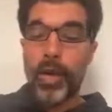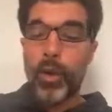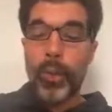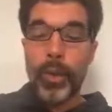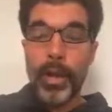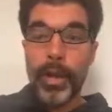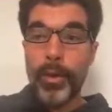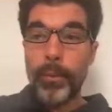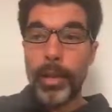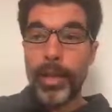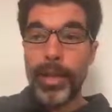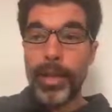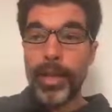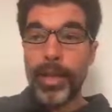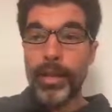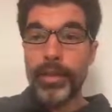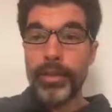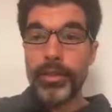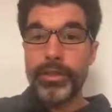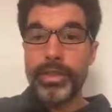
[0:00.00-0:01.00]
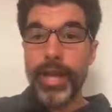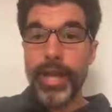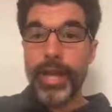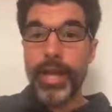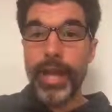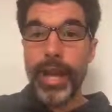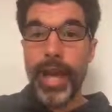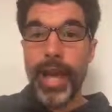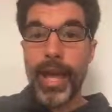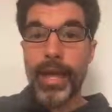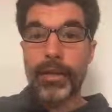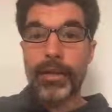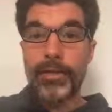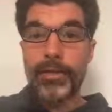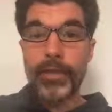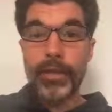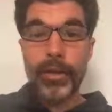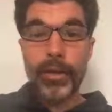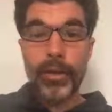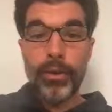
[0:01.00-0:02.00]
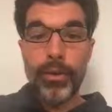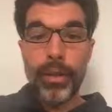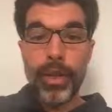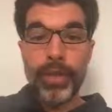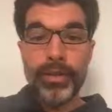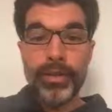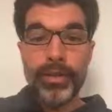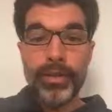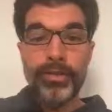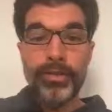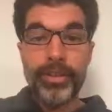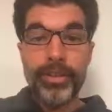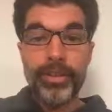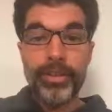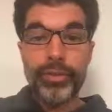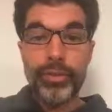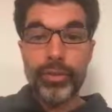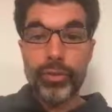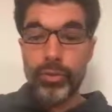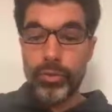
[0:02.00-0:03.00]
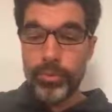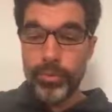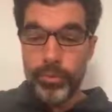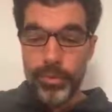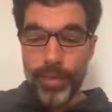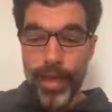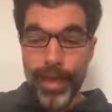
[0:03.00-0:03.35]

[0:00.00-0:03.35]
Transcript: When I went and I looked at it at different zooms,